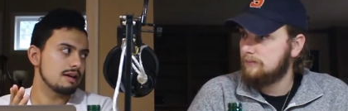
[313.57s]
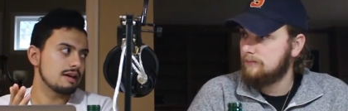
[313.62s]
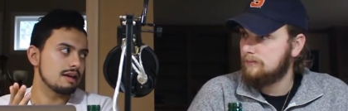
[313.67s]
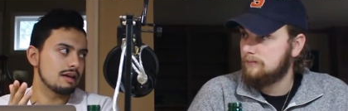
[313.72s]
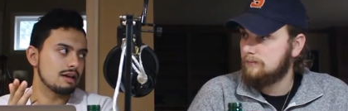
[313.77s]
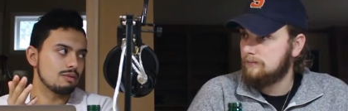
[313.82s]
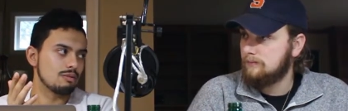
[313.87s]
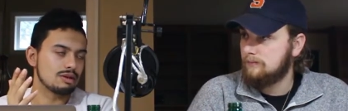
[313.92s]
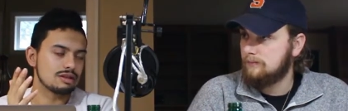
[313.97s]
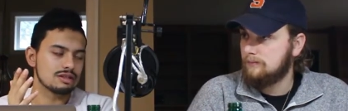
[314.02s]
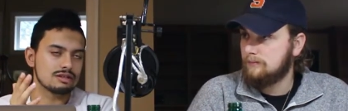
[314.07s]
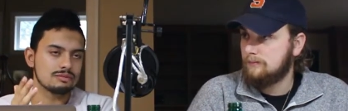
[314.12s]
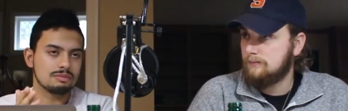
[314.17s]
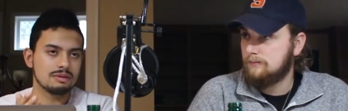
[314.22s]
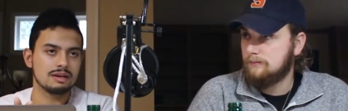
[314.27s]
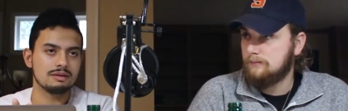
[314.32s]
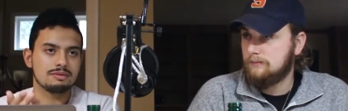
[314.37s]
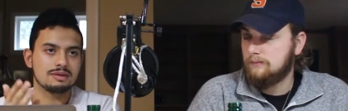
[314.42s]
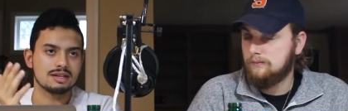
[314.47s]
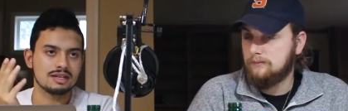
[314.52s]
Speaker 1: He wants to
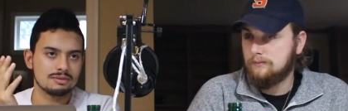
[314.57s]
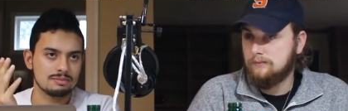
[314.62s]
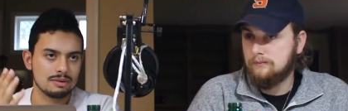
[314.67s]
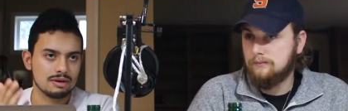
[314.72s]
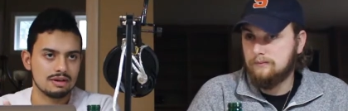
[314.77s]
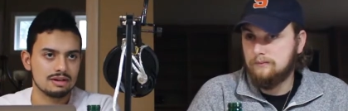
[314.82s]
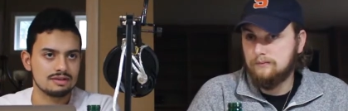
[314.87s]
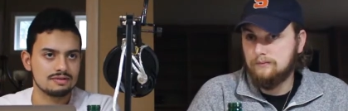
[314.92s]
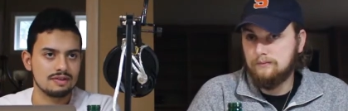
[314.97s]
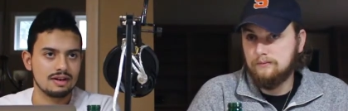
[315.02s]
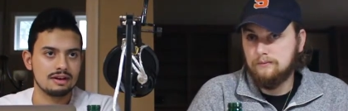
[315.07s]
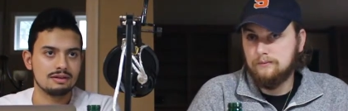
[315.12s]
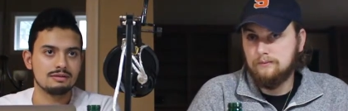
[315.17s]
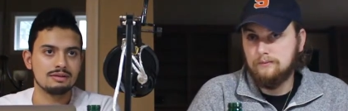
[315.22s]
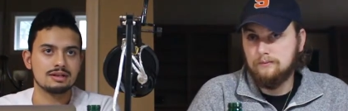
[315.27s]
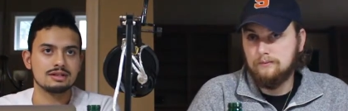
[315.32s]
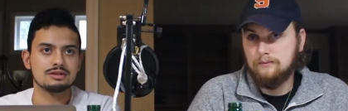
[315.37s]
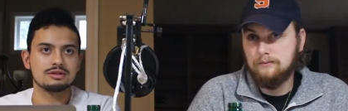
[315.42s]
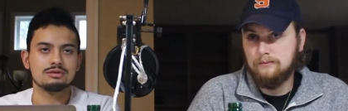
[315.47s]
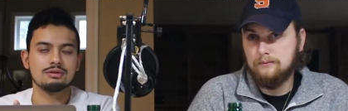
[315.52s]
play with experienced
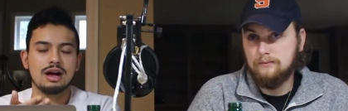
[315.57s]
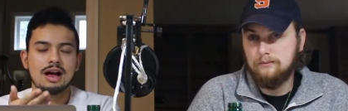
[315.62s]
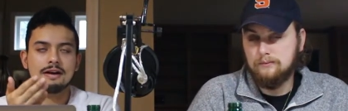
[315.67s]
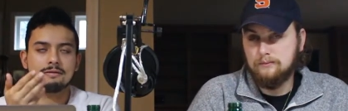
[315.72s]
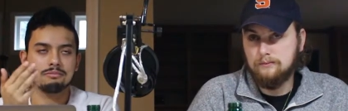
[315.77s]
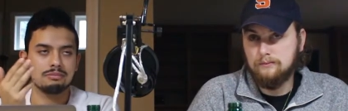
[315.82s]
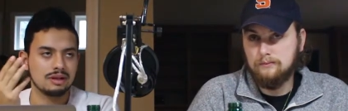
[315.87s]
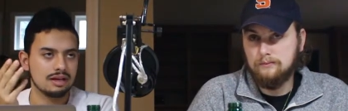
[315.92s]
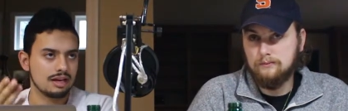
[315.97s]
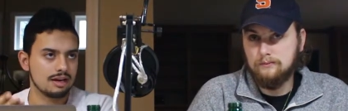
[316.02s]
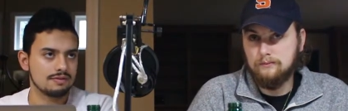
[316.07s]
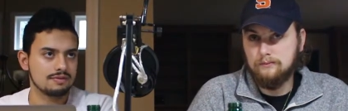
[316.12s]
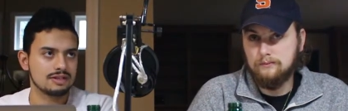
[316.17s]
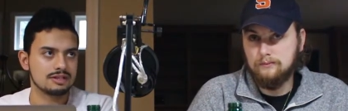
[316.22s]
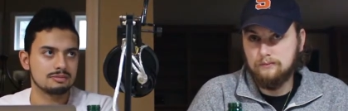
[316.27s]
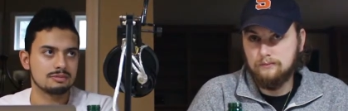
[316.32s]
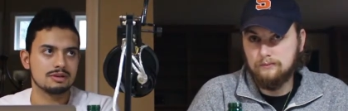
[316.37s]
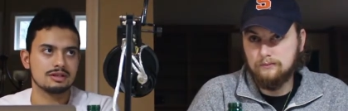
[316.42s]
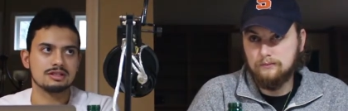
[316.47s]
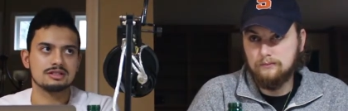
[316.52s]
veterans who have playoff
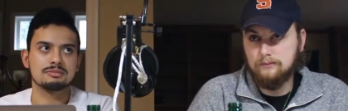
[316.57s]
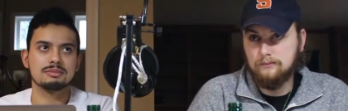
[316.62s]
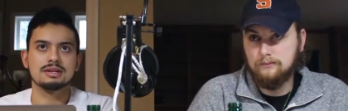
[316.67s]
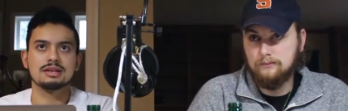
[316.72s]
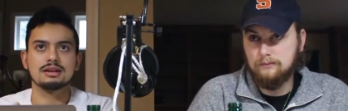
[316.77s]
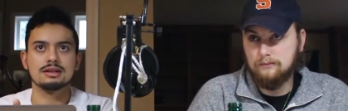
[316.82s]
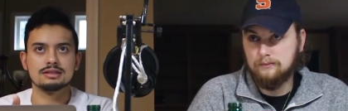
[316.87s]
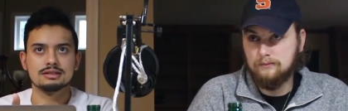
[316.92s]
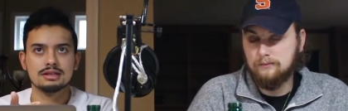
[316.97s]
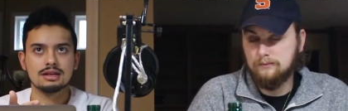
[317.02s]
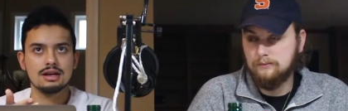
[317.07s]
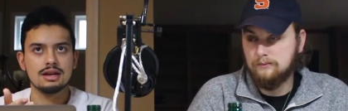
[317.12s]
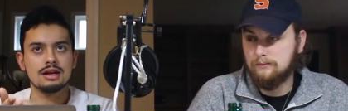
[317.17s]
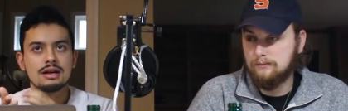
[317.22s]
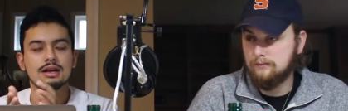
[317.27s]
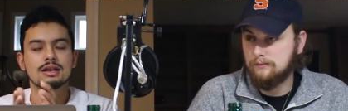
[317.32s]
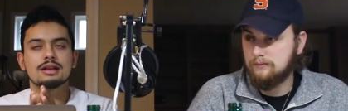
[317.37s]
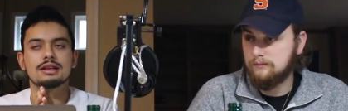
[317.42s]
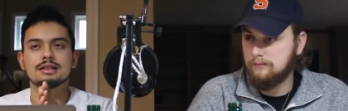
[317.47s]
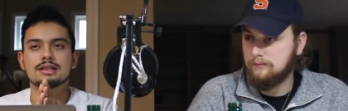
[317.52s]
experience because
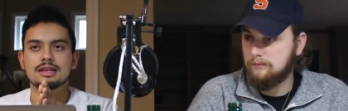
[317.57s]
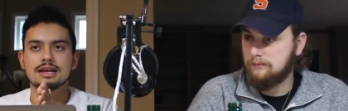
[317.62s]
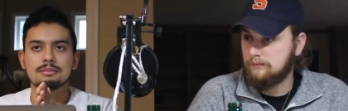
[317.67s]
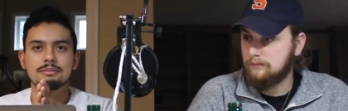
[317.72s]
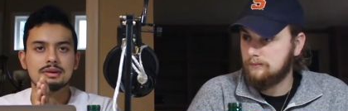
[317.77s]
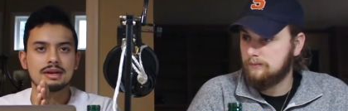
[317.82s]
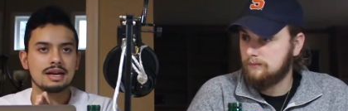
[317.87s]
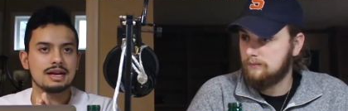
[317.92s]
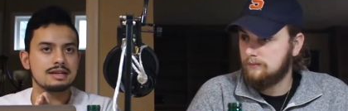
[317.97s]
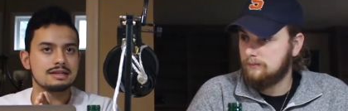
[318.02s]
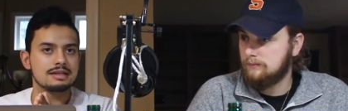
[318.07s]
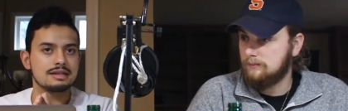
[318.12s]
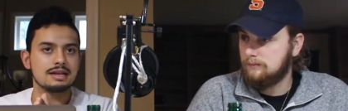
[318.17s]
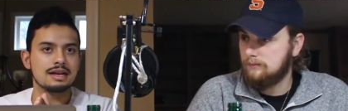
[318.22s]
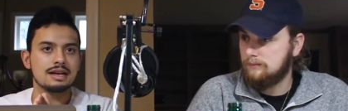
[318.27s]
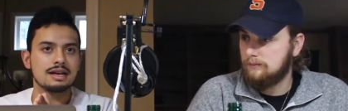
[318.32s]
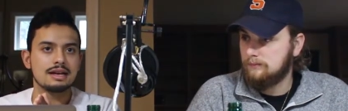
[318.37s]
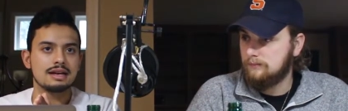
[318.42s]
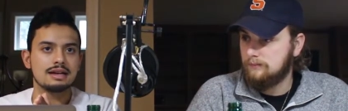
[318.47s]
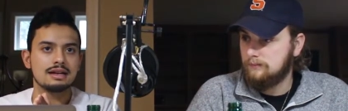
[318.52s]
in the NBA
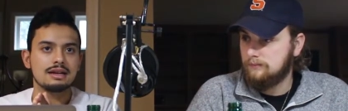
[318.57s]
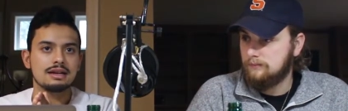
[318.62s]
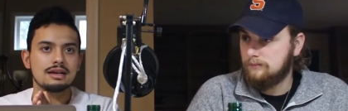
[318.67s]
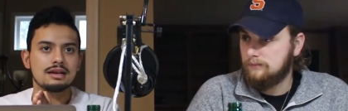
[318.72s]
today,